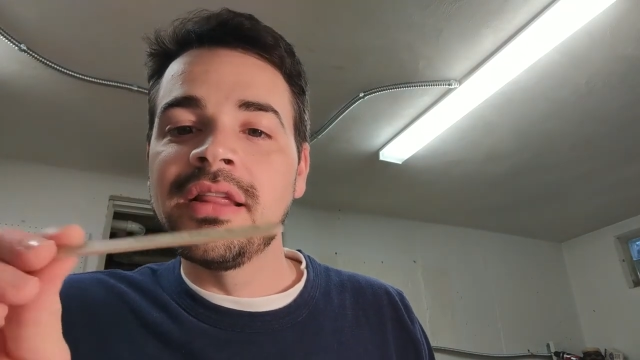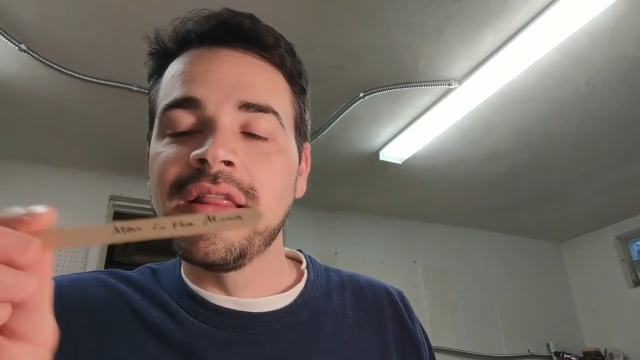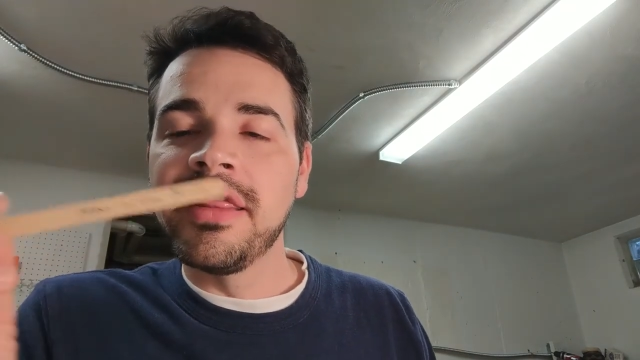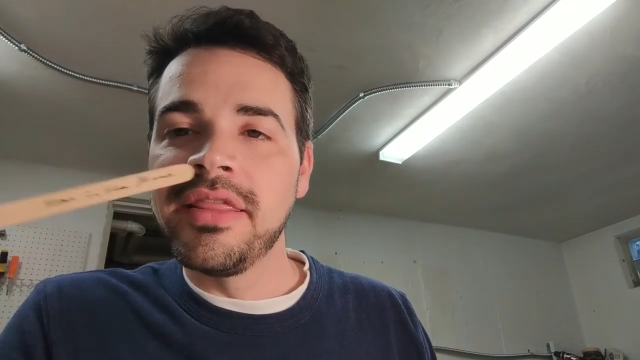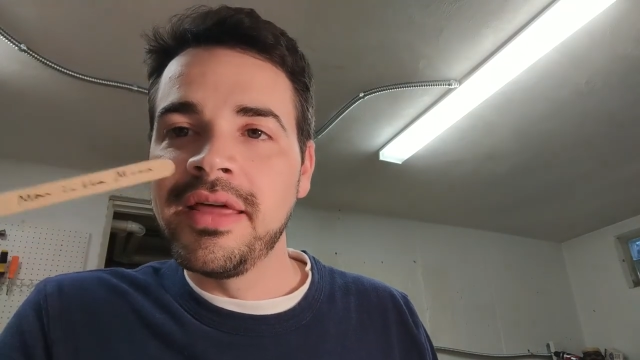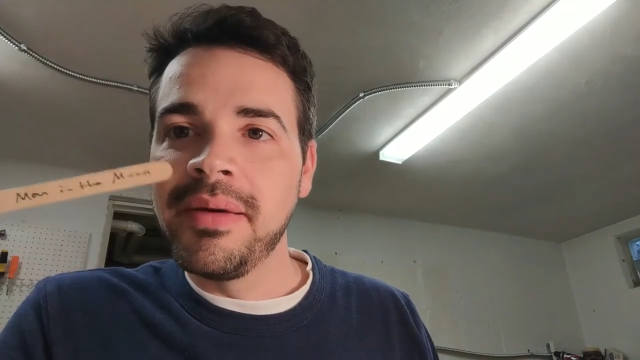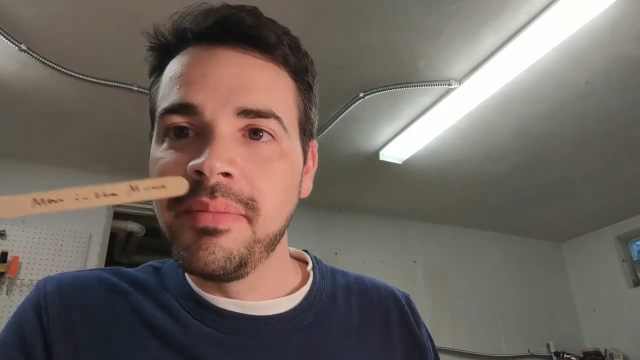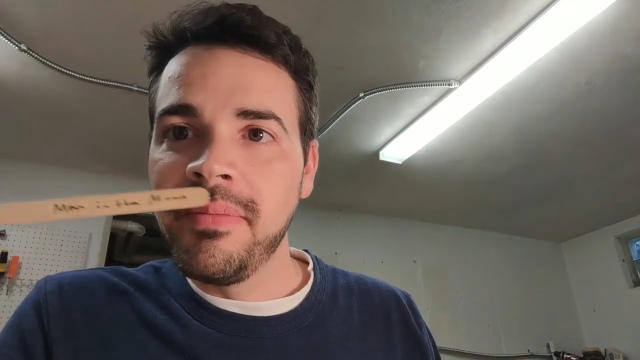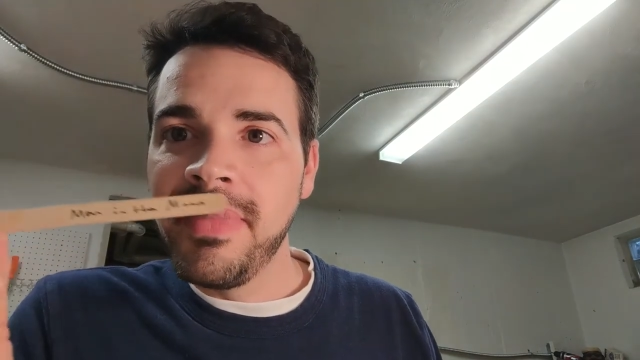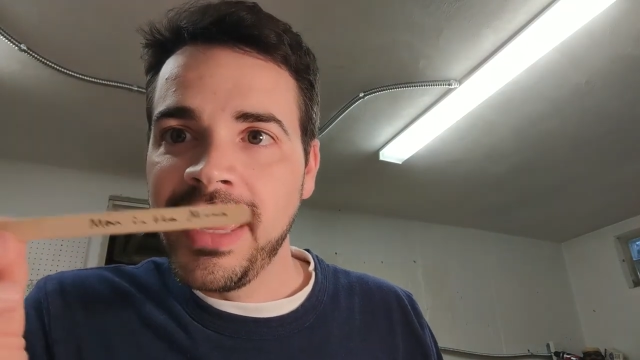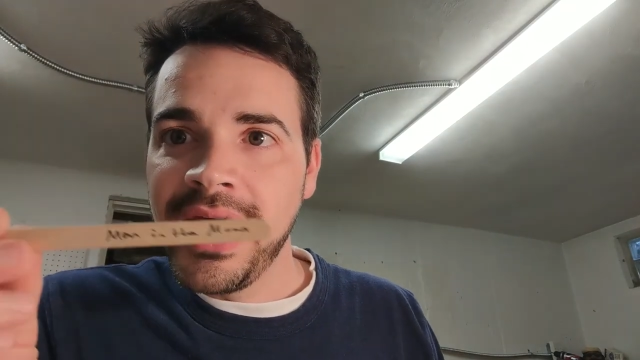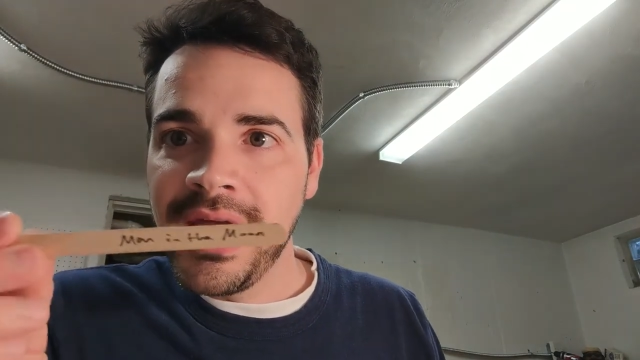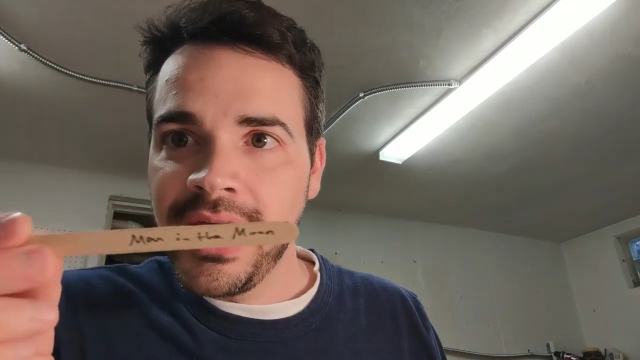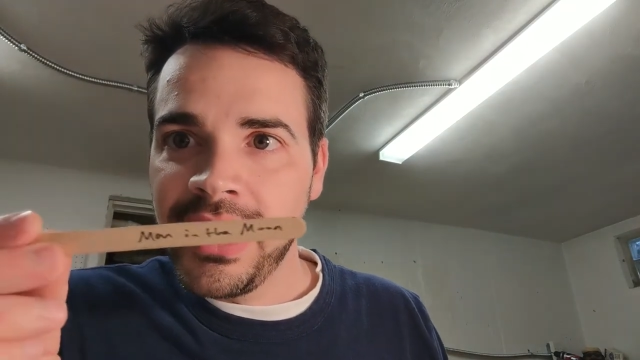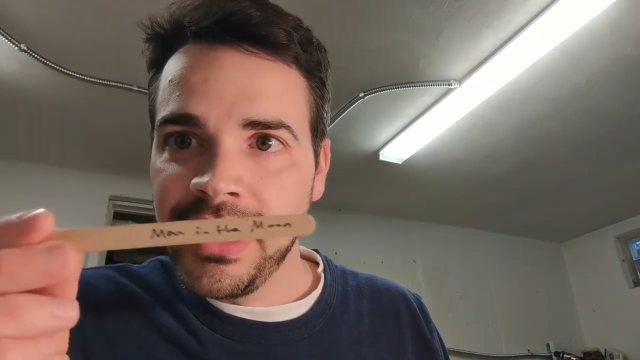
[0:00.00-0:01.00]
the
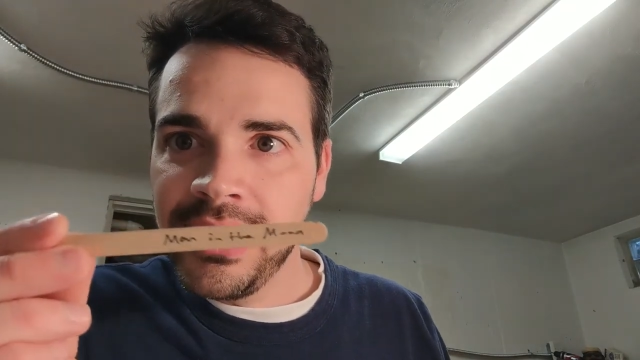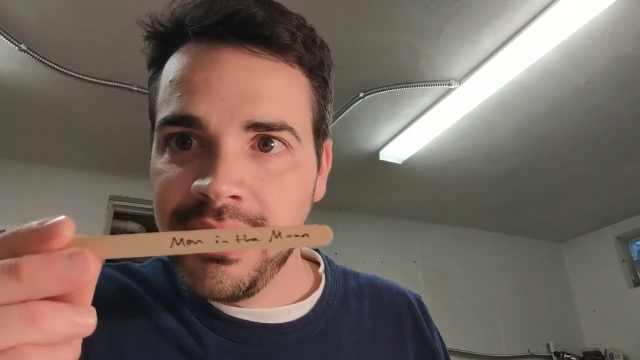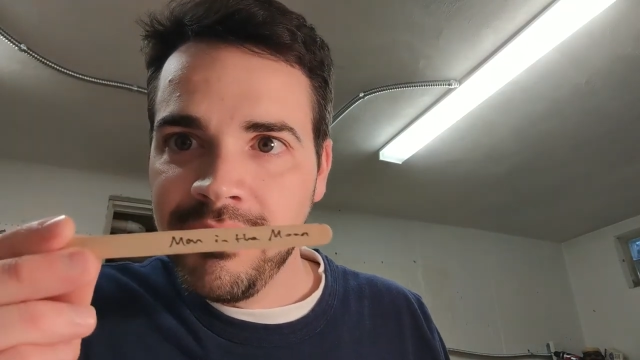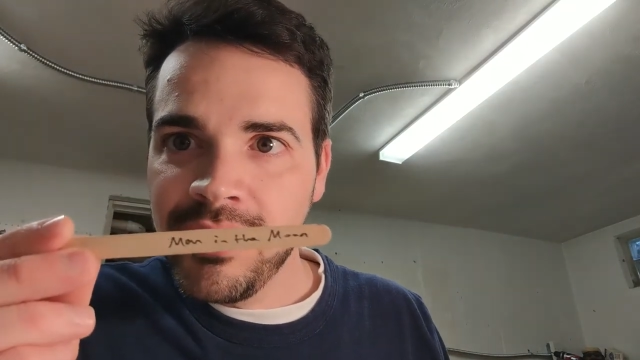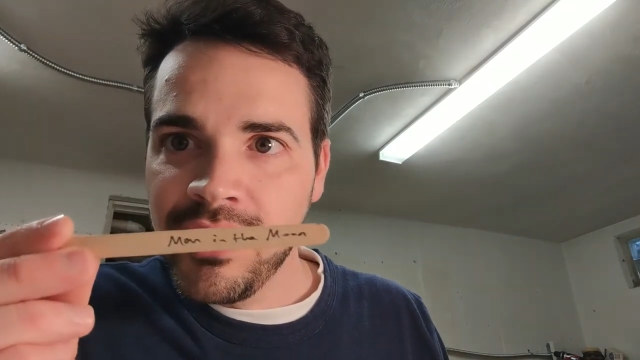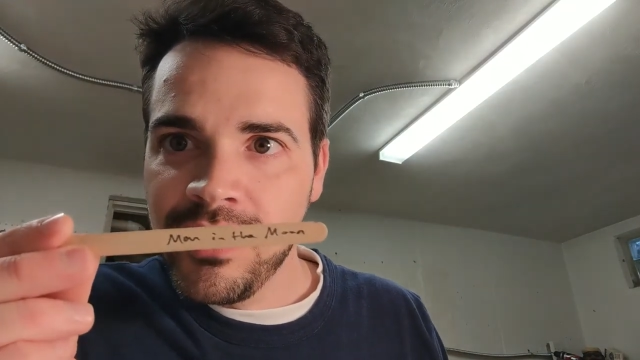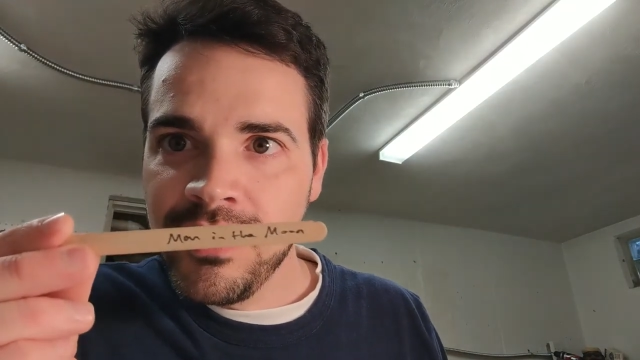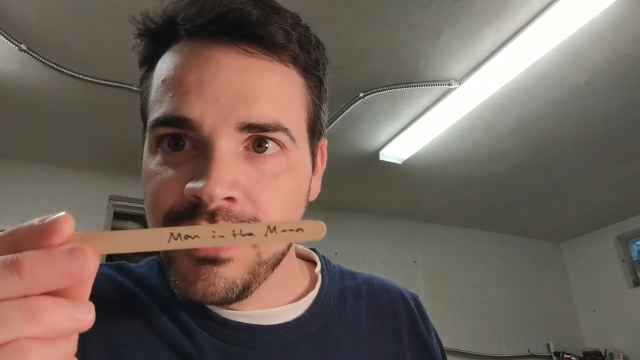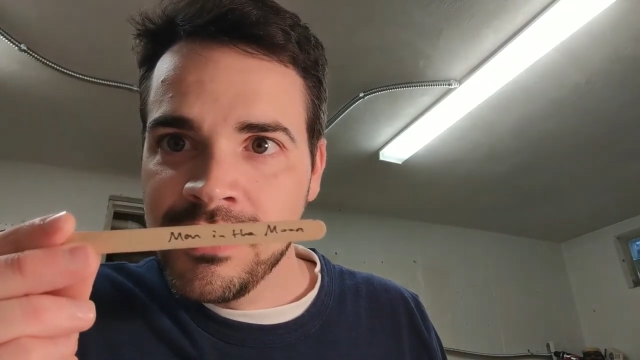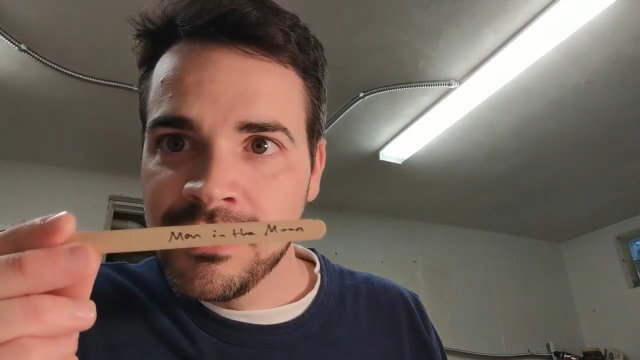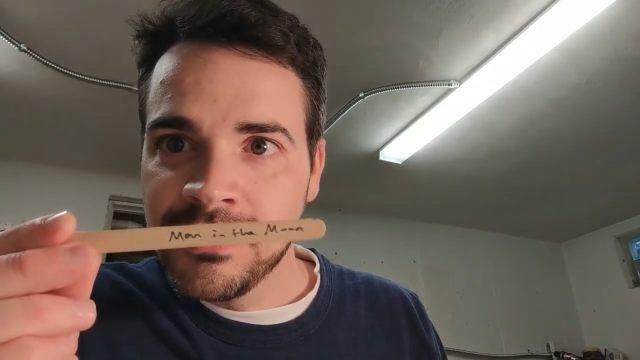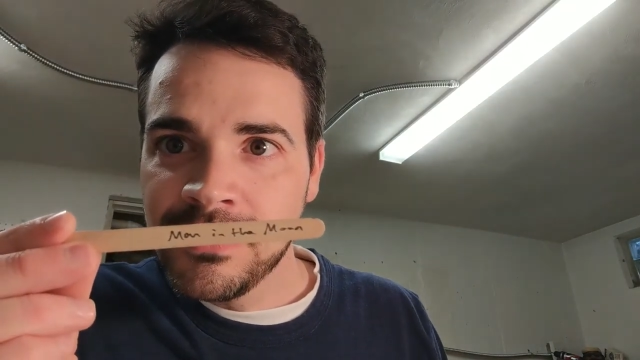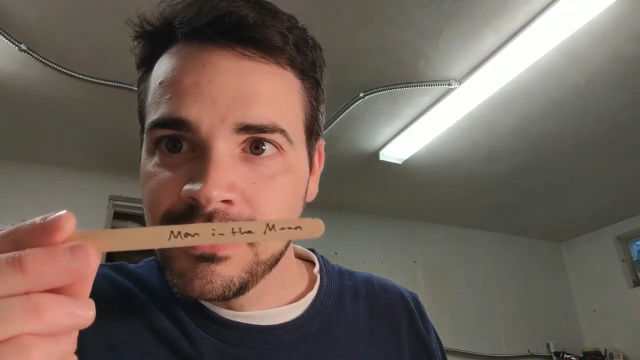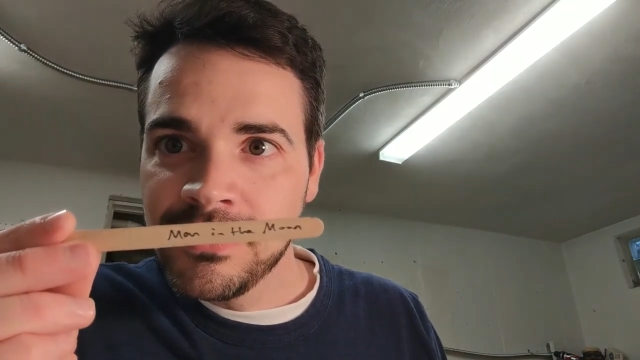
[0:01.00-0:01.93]
man in the moon,